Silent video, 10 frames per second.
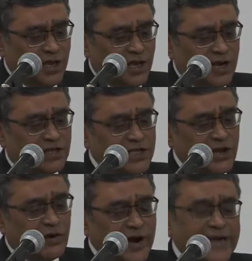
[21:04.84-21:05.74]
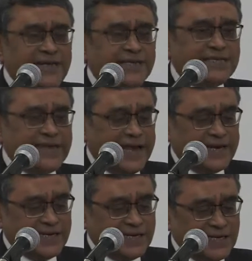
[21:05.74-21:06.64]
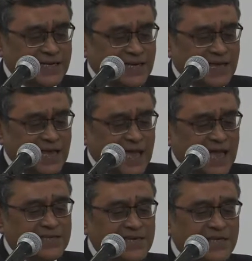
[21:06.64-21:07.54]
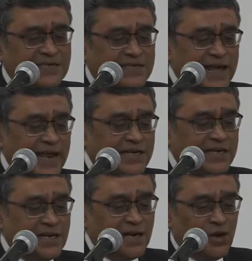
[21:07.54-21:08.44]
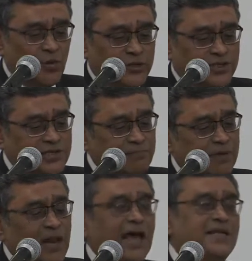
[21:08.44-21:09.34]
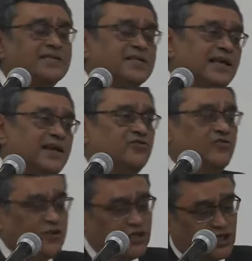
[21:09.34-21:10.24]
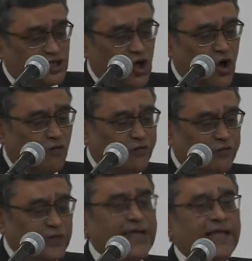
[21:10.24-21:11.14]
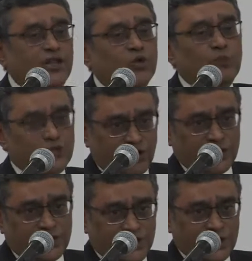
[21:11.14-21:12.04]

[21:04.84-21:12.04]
in a theocratic state as in a state which symbolize the interests of the Hindu majority.